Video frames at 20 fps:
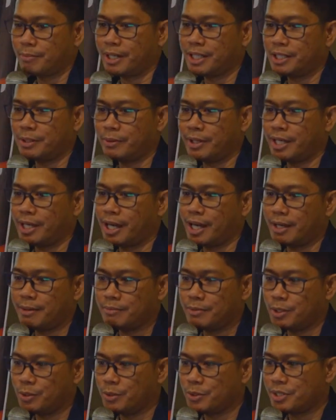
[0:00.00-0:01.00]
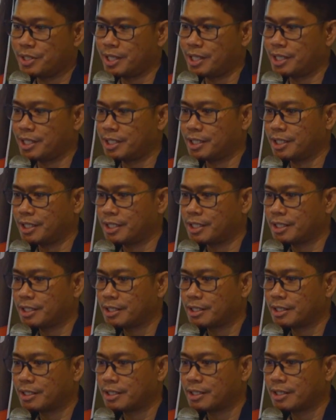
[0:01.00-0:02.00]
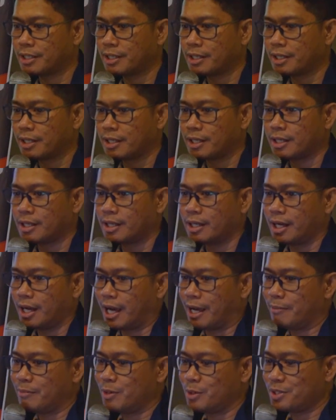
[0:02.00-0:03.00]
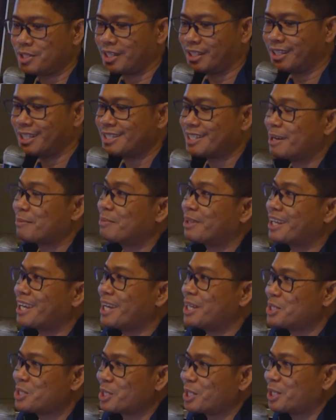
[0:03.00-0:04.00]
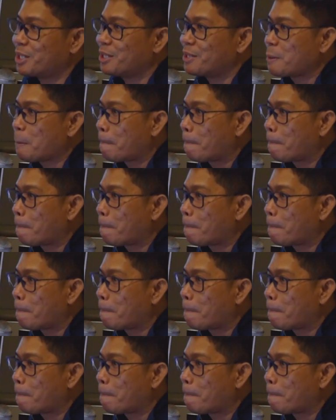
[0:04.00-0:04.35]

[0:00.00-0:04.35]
By the way, I'm using this application.